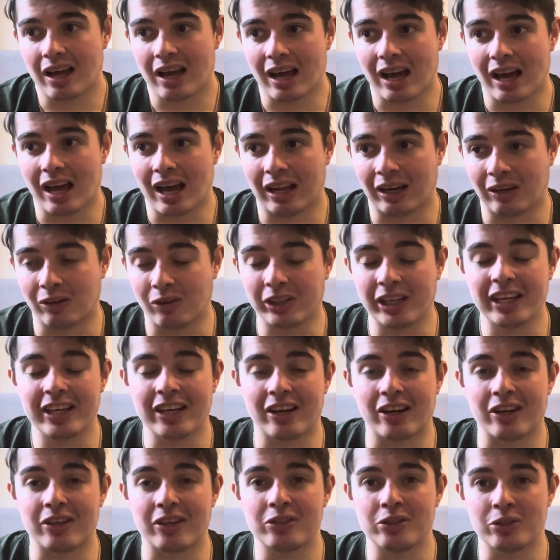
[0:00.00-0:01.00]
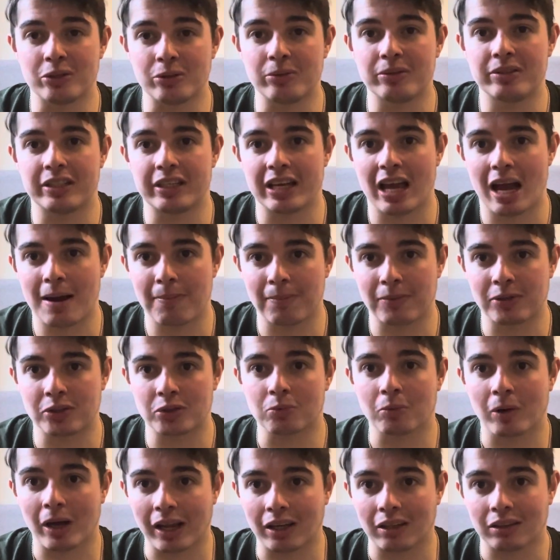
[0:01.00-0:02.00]
and looking at a new DM as
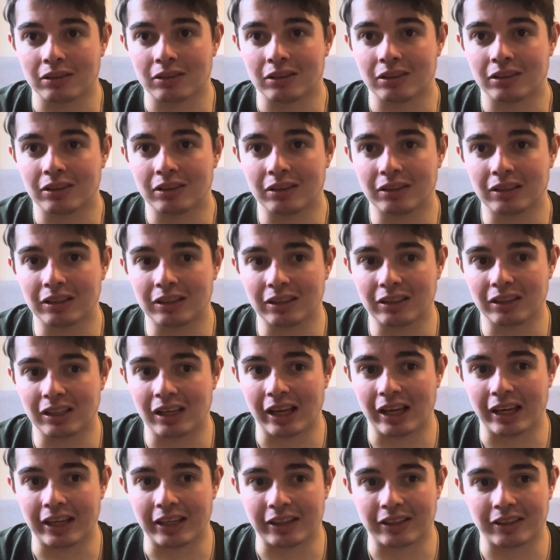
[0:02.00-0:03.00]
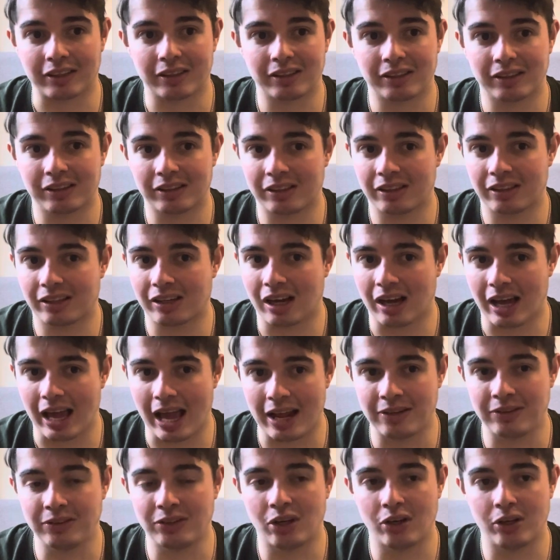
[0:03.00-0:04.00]
well. Like,
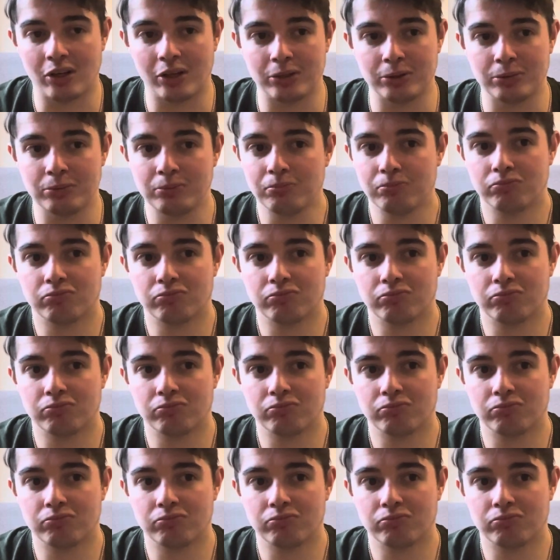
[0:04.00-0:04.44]
Endo,